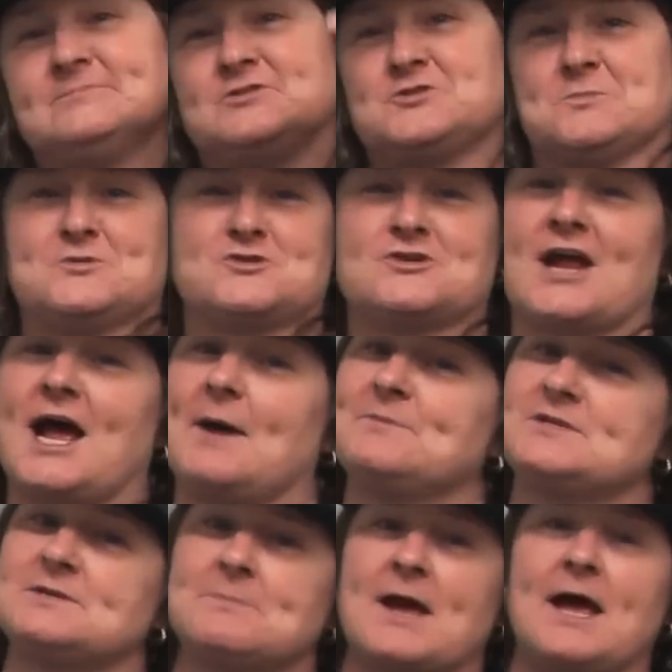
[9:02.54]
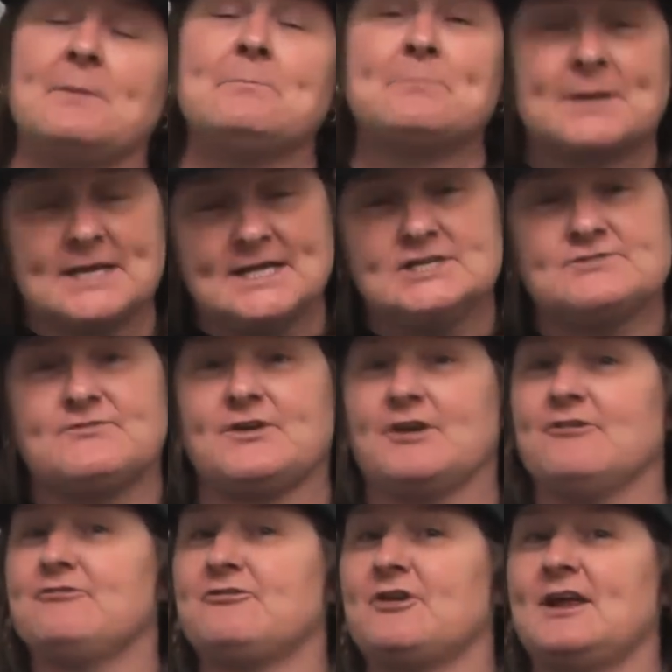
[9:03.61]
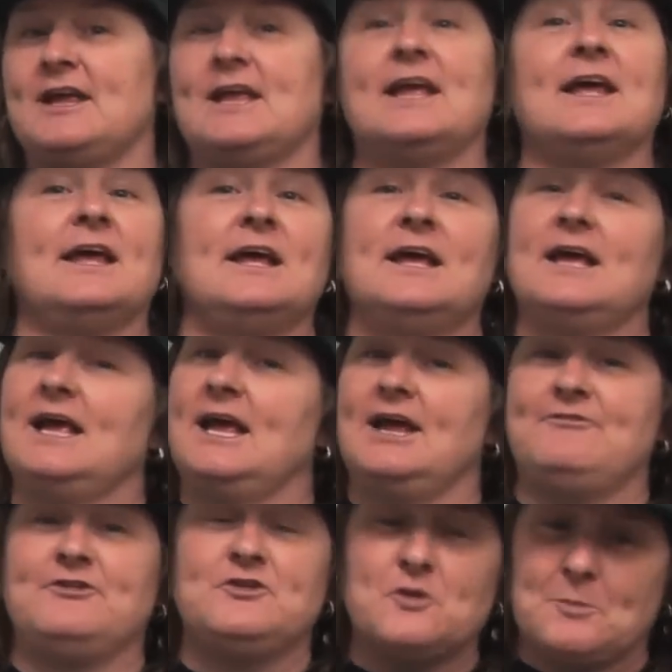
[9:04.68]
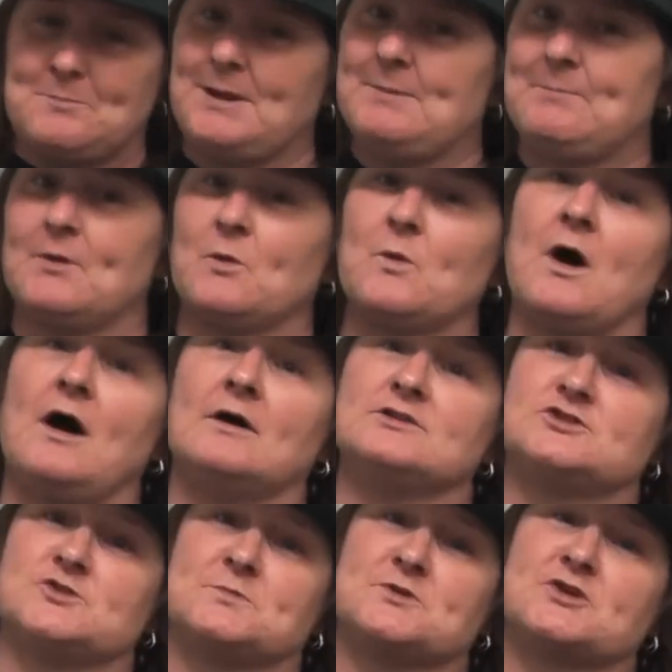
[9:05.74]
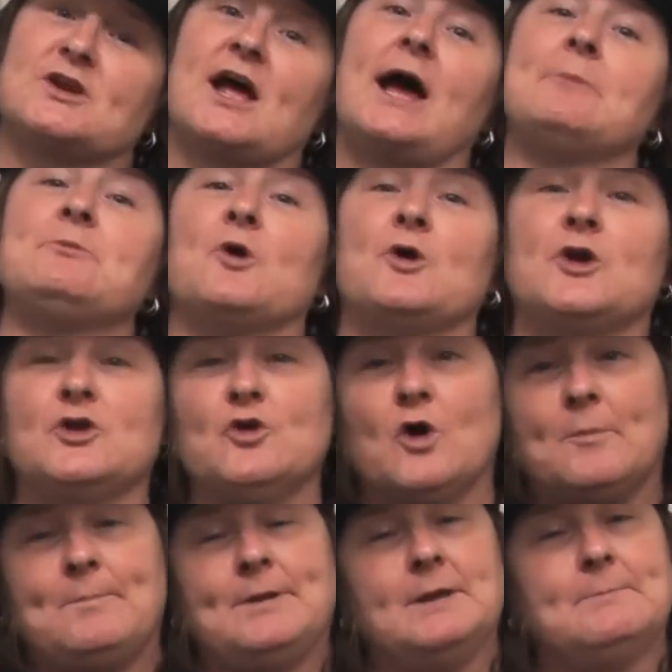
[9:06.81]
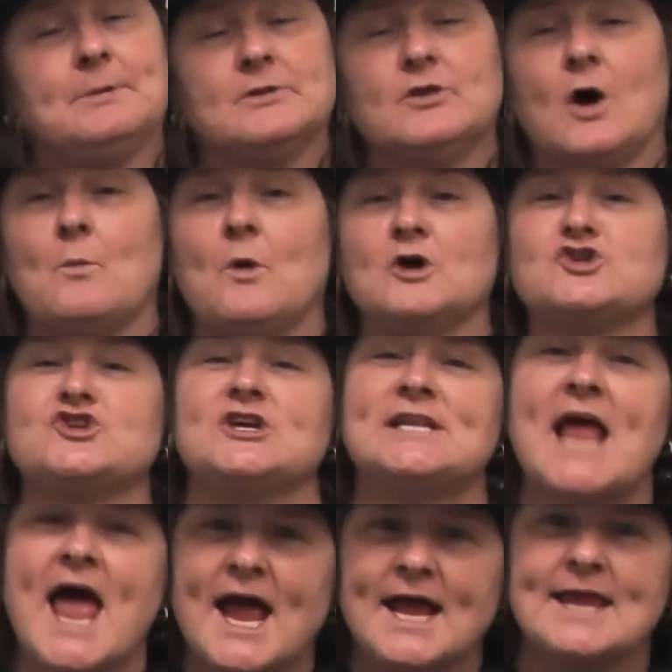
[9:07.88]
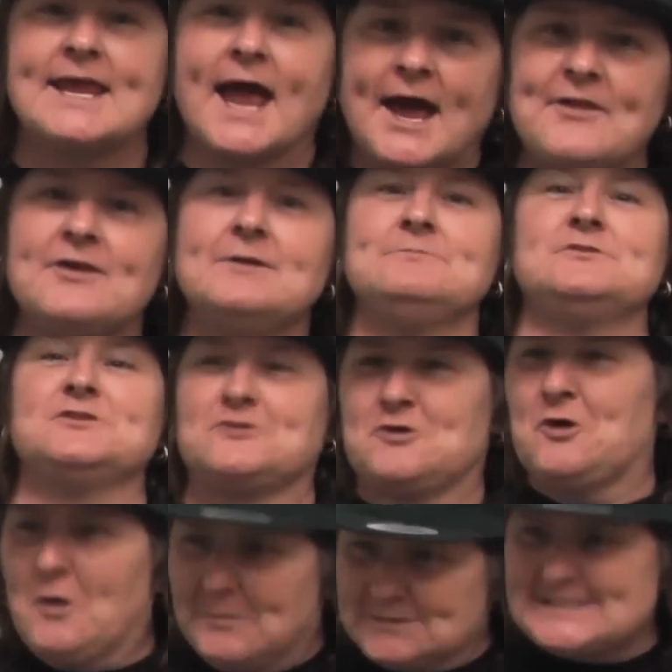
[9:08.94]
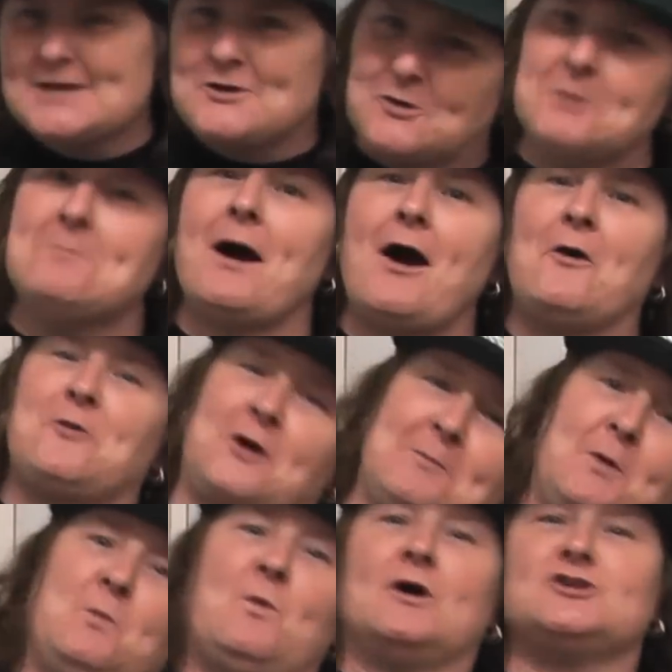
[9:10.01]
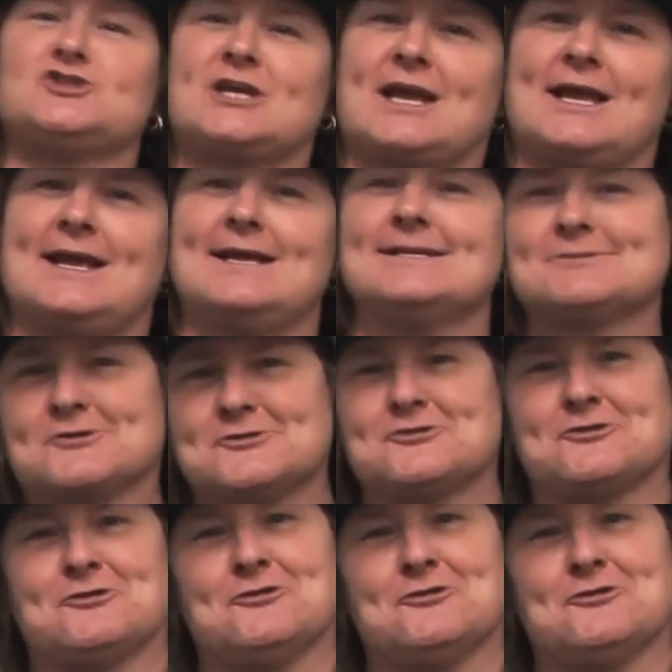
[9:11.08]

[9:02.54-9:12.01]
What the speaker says: subscribe to me, please feel free. If you know people who aren't subscribed or you know people not watching, get them to come. Say, come on, watch Kay's Good